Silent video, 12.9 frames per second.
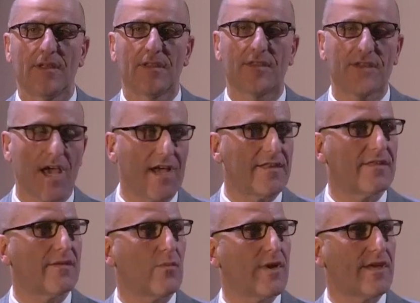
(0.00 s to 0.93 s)
Tonight,
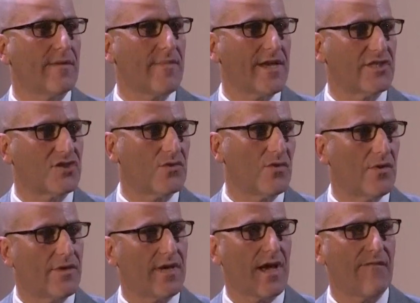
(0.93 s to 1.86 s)
we can make sure
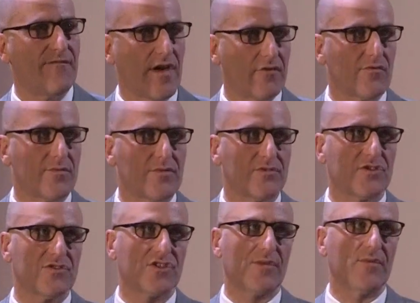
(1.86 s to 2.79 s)
that our vulnerable
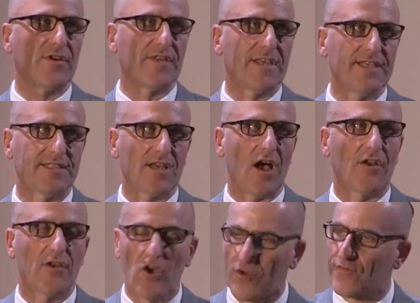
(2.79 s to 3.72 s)
Jewish communities are
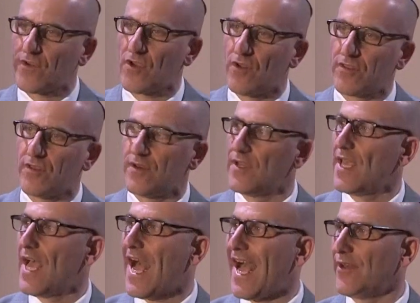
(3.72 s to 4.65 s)
not forgotten
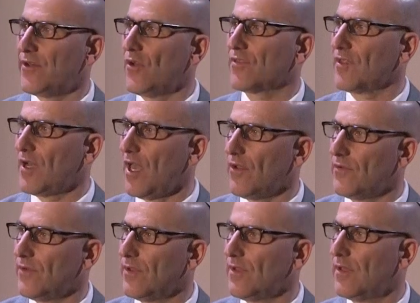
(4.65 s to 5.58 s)
and not
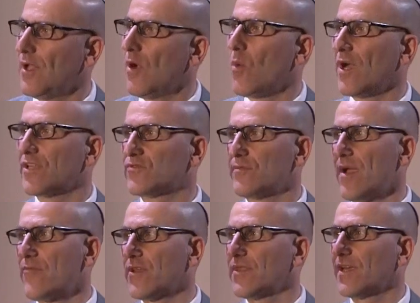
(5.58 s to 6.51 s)
alone, whilst
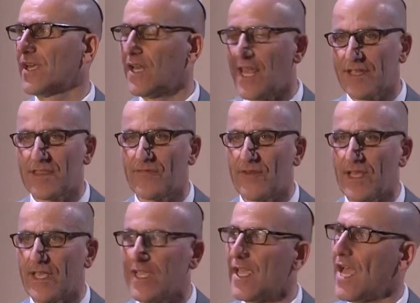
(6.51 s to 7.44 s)
remembering that
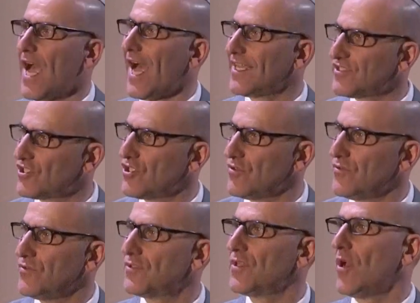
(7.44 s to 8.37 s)
collectively, as
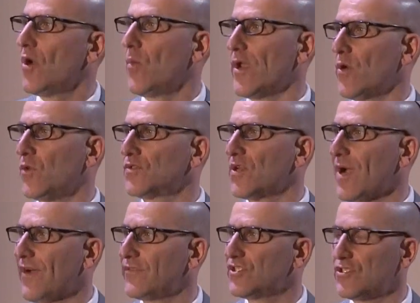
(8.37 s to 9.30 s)
Jews, we also
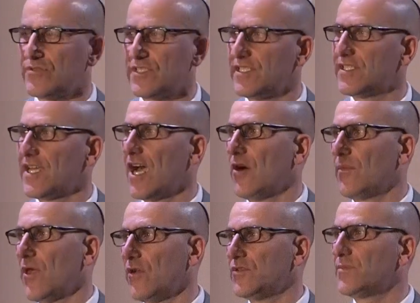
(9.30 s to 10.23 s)
have a duty to help
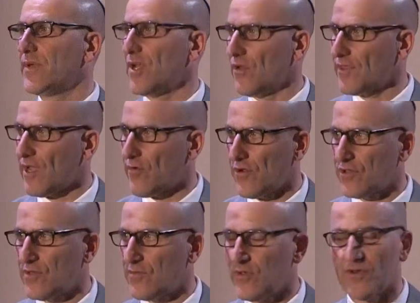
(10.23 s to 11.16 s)
those beyond our own
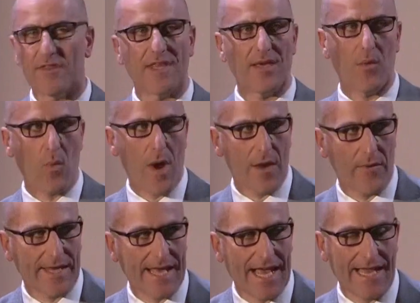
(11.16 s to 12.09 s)
community where
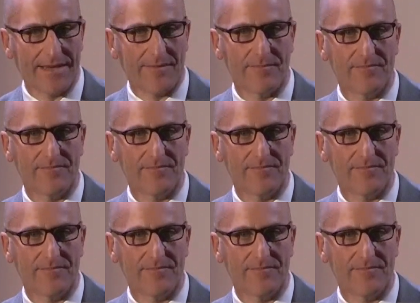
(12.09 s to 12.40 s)
we can.